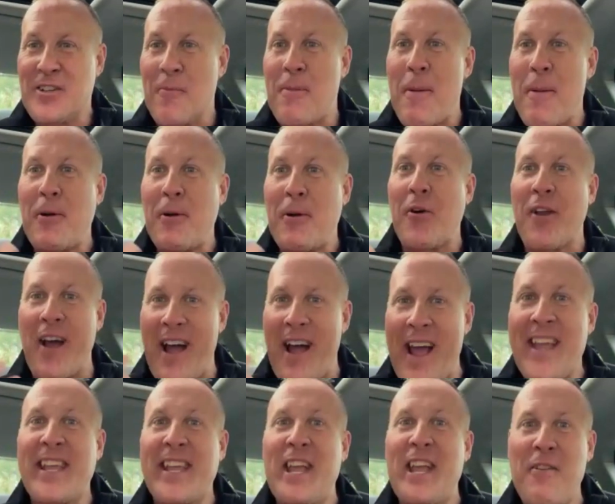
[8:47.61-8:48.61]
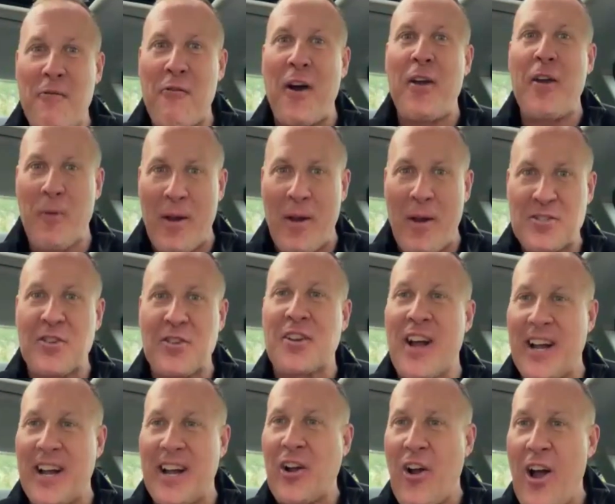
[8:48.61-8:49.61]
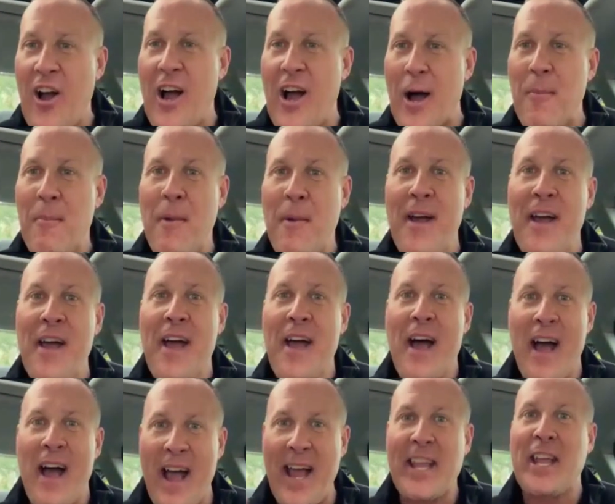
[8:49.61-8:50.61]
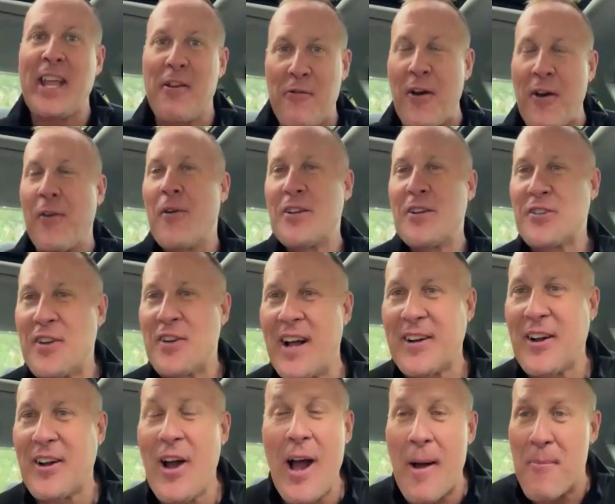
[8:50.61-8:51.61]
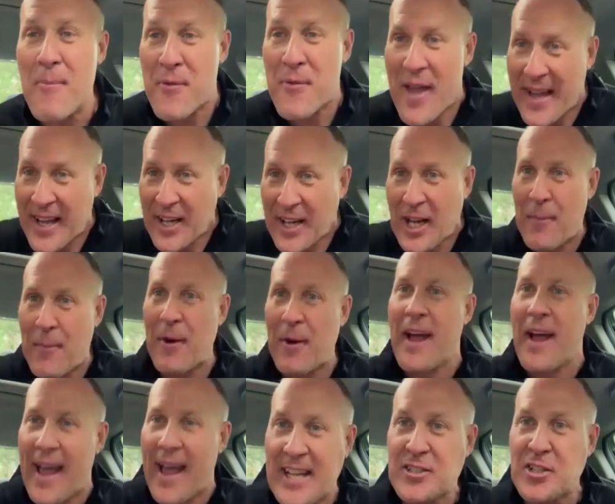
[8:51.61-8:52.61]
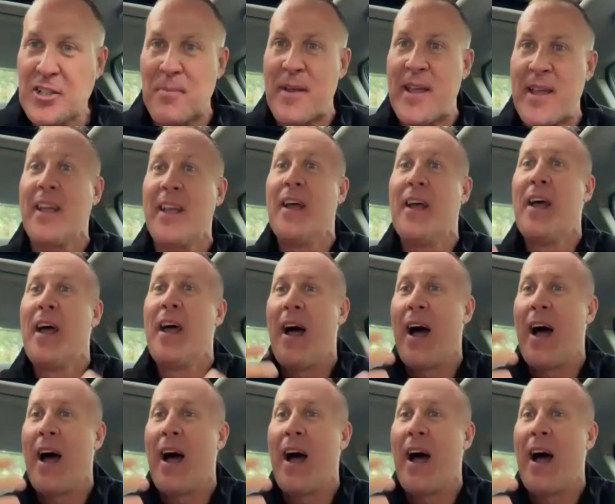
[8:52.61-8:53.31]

So people go to hikingfundraiser.com, hikingfundraiser.com. They can come on hikes with me.